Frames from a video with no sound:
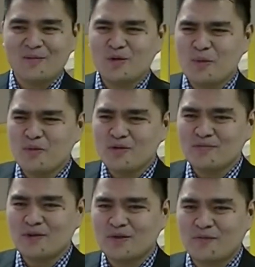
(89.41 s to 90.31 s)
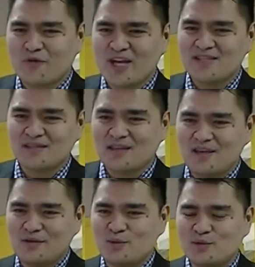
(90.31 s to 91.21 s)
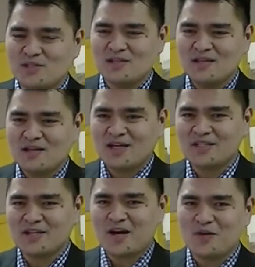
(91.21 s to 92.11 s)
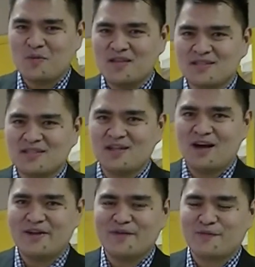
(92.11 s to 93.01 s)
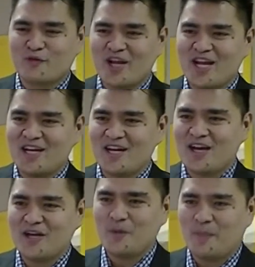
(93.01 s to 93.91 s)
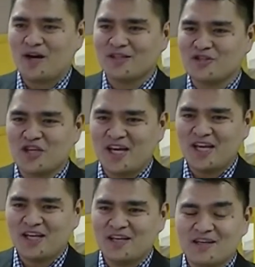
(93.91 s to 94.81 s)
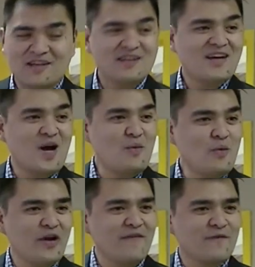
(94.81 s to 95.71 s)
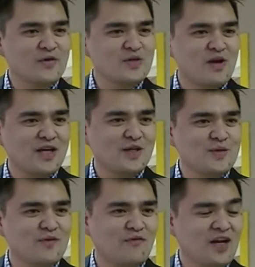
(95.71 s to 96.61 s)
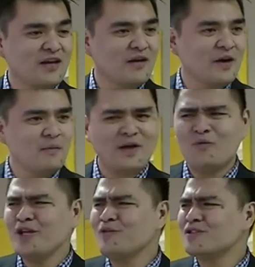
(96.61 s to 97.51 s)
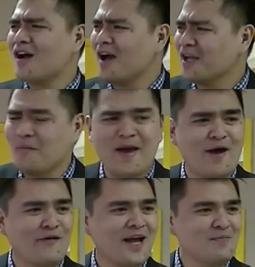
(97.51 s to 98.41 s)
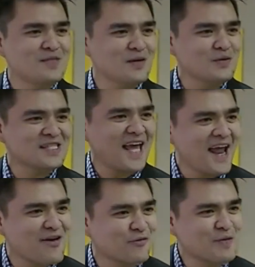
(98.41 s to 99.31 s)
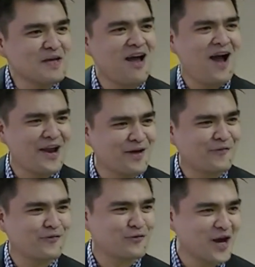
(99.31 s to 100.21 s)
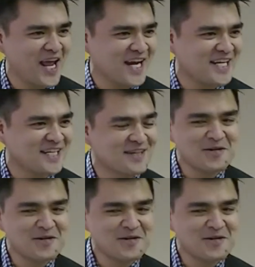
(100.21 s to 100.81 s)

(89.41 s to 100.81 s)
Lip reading: I mean, remember the phrase that they use, undocumented, unafraid, and unapologetic? I remember when I first saw a YouTube video, and I'm like, what are you talking about? I'm so scared. What do you mean unafraid?